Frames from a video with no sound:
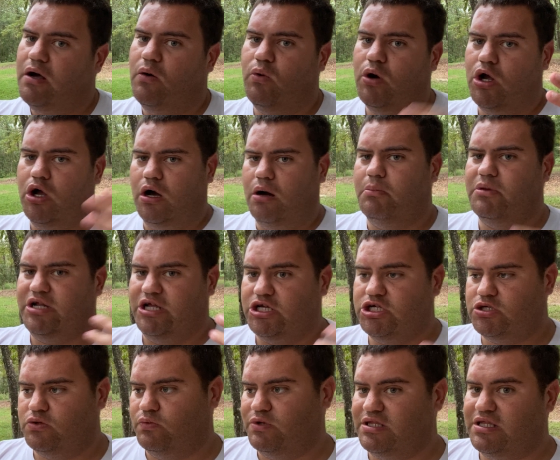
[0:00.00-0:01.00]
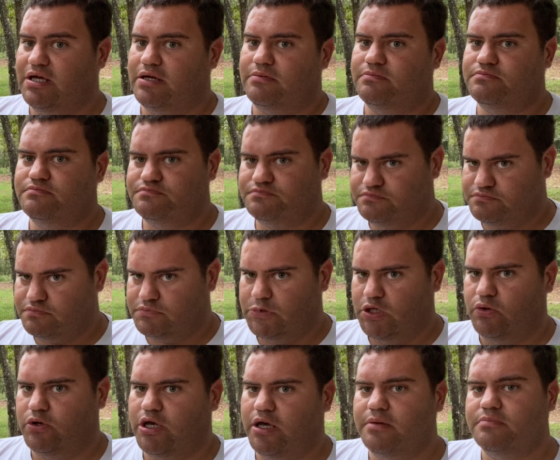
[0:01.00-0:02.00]
on what combination we did.
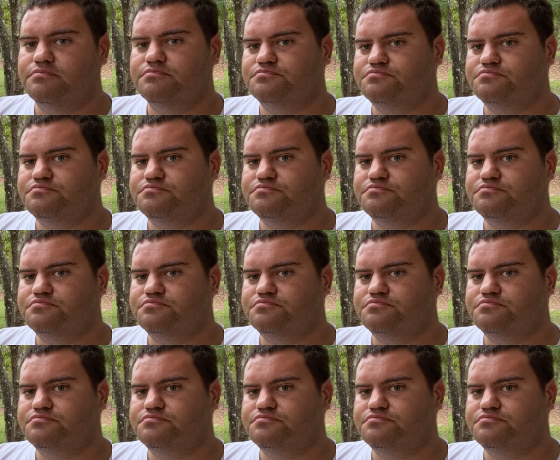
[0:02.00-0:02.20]
Okay.